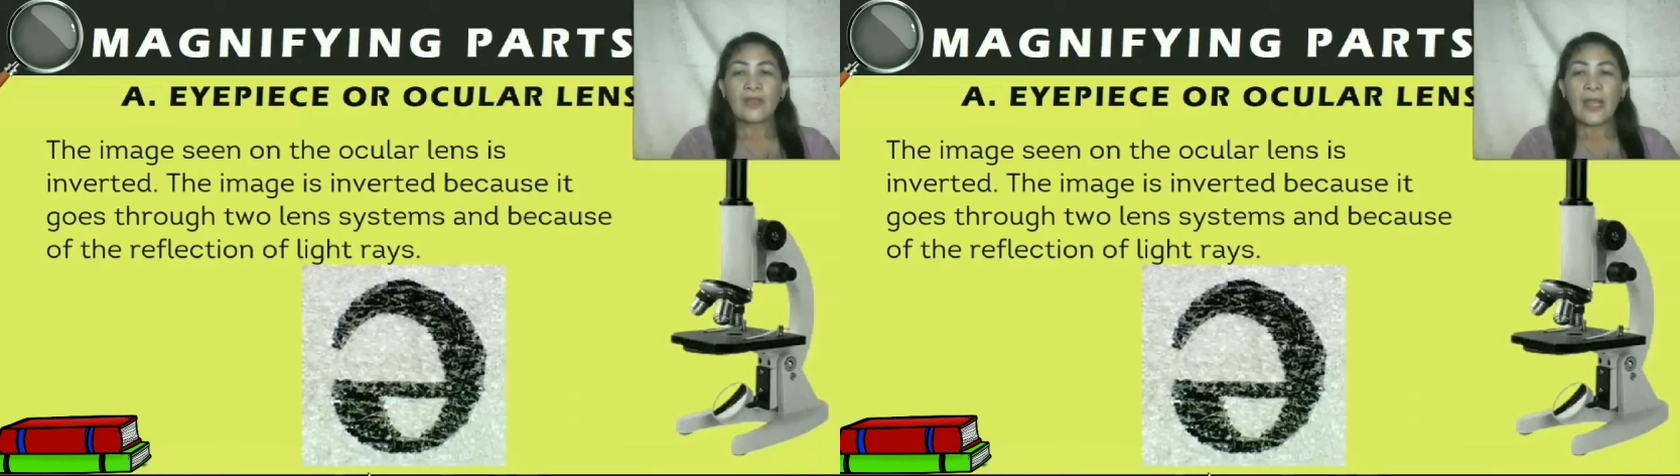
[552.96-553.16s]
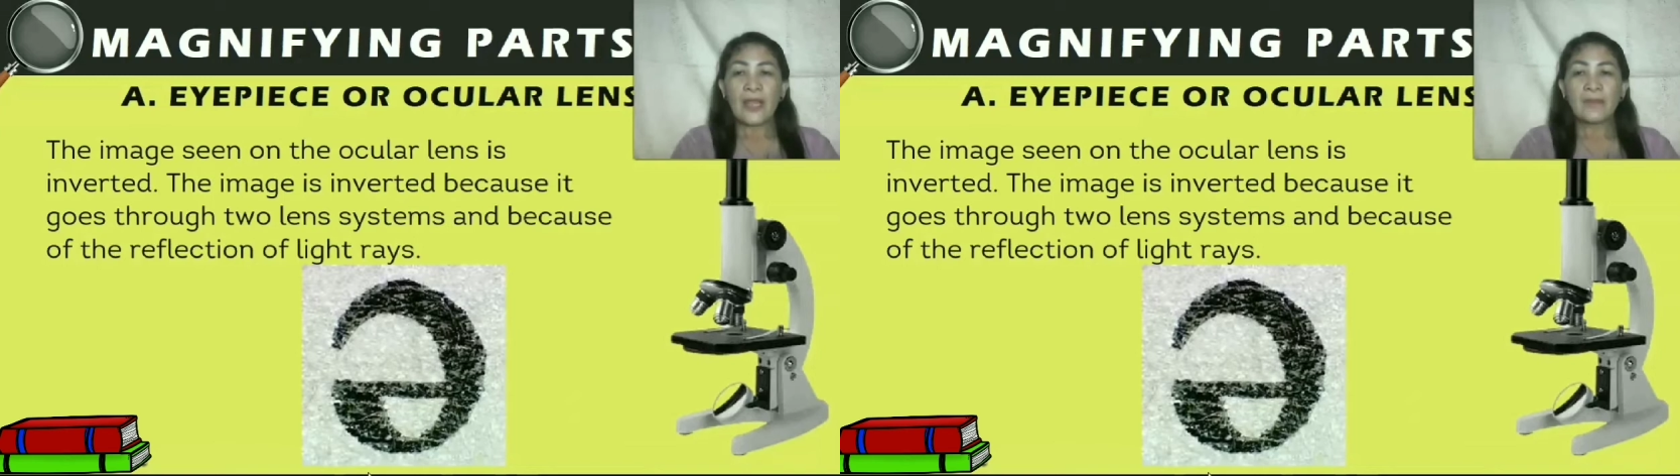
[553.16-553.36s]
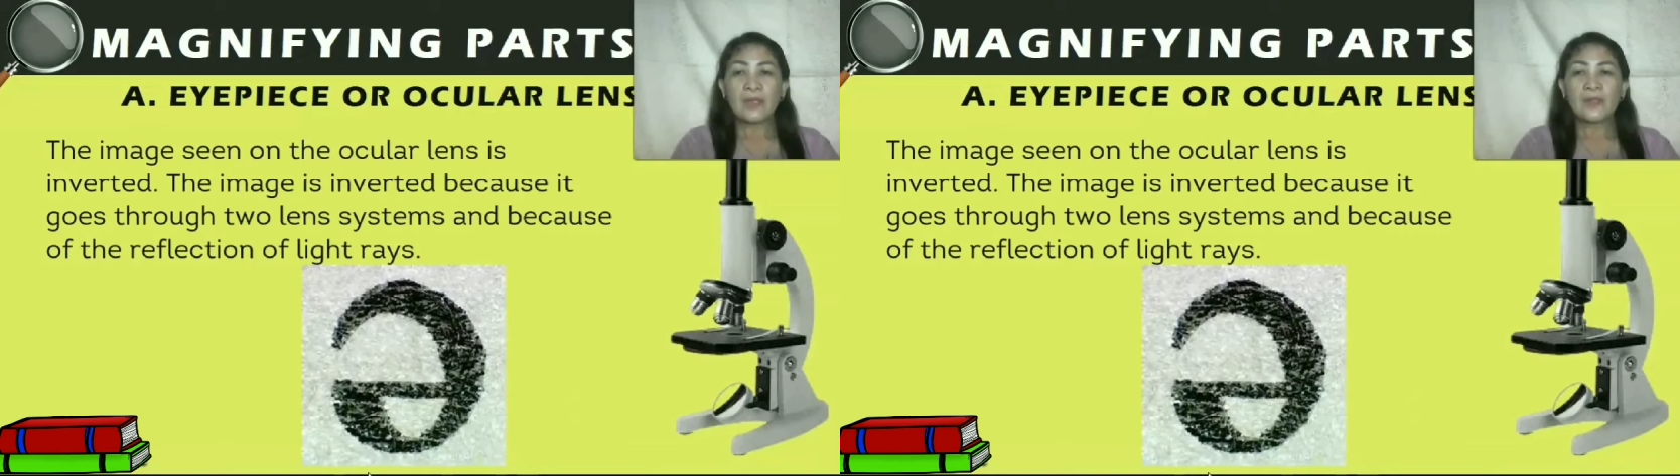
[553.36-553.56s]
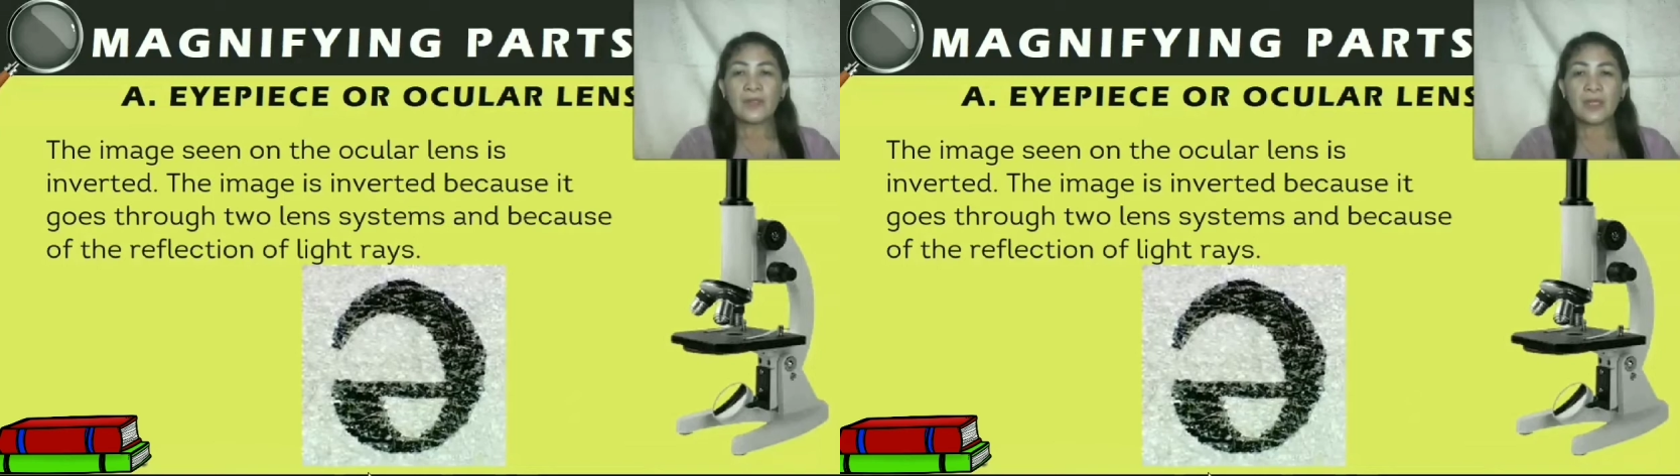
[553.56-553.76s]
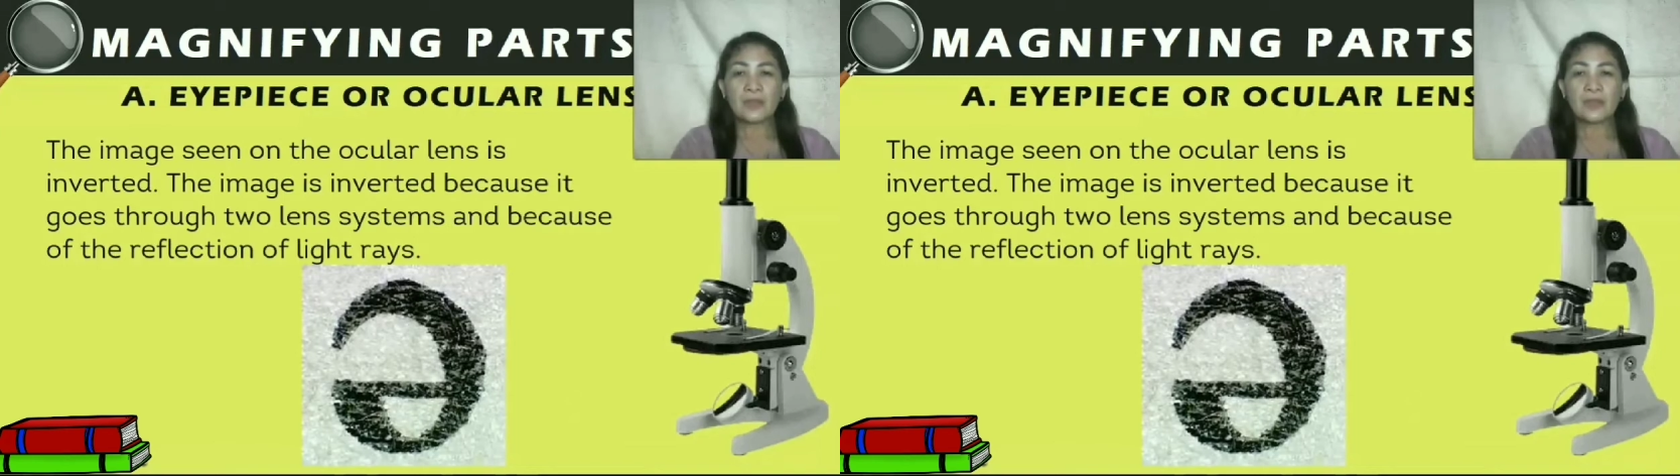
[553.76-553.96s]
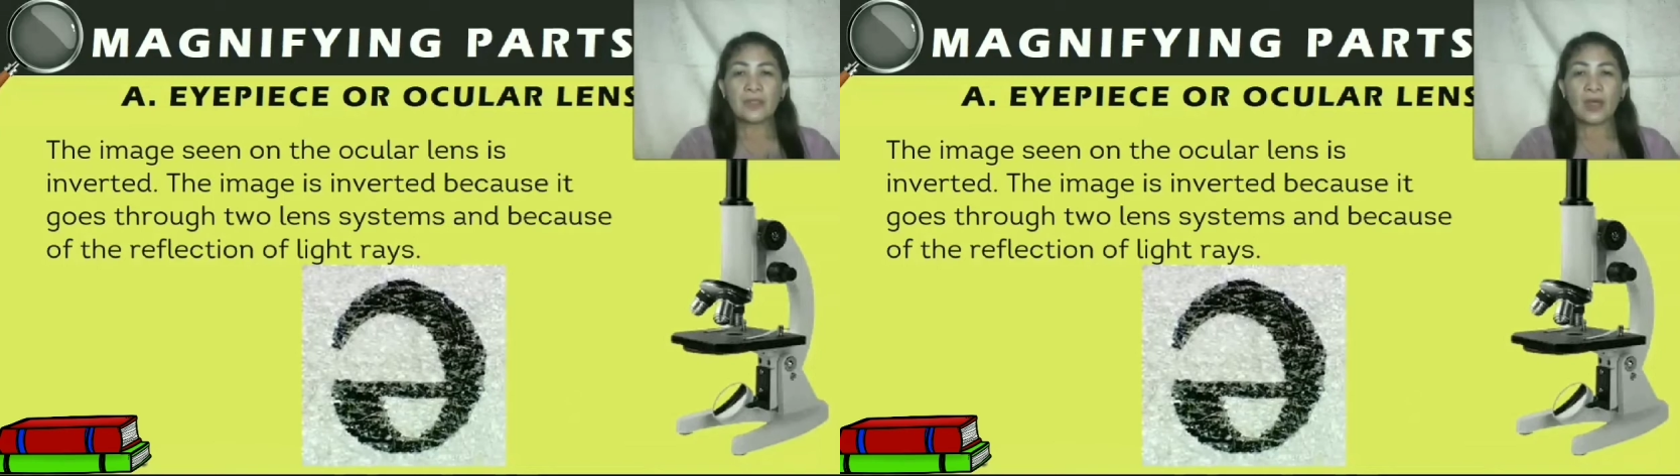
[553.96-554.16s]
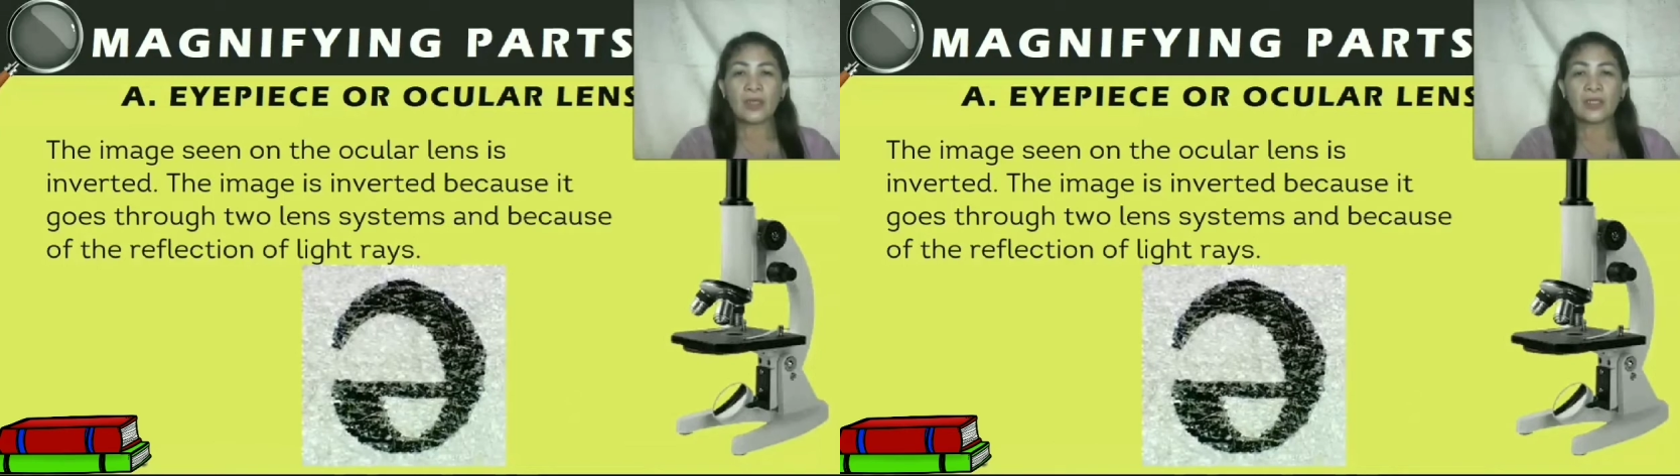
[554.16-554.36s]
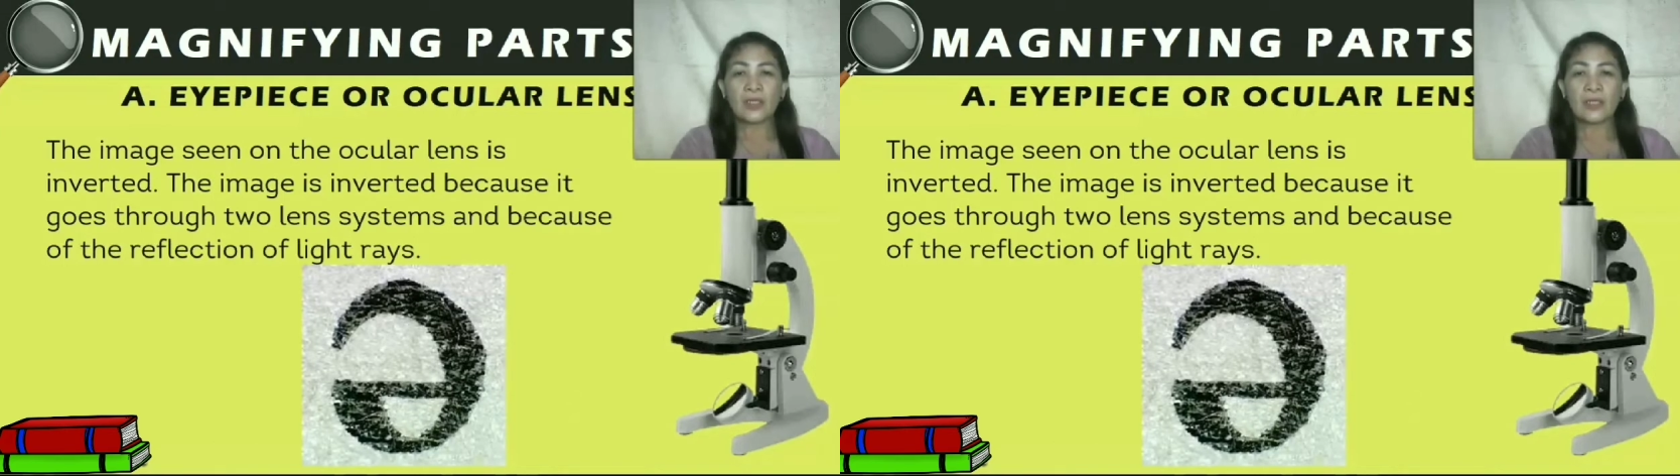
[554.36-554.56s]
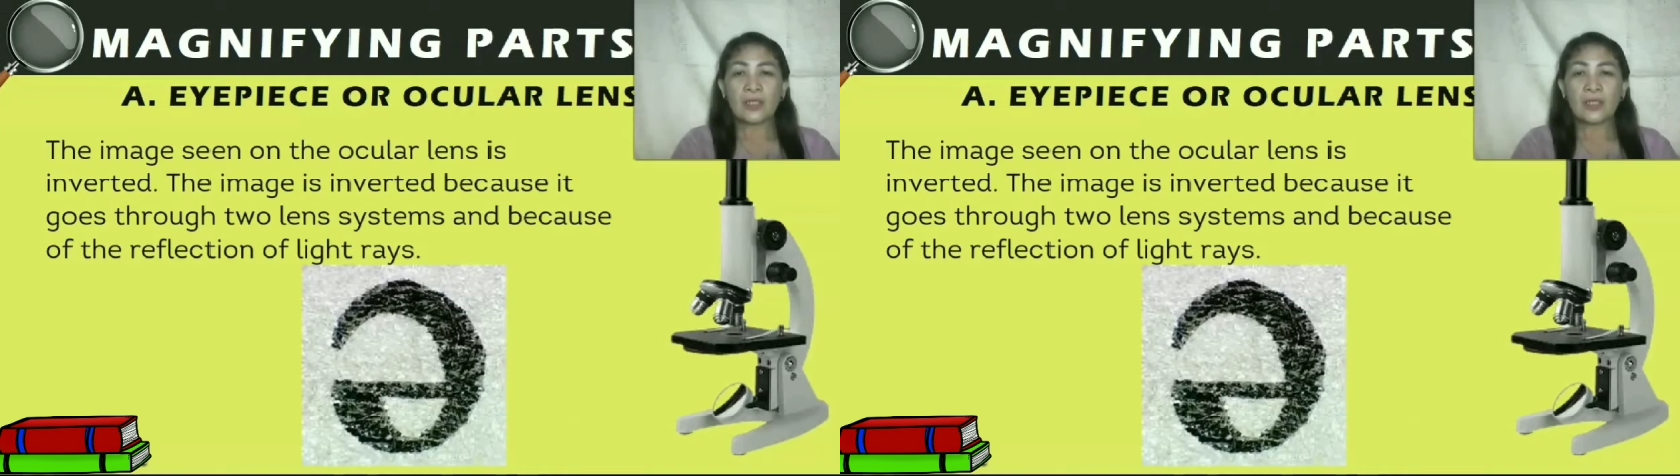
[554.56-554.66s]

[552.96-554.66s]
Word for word: The image seen on the ocular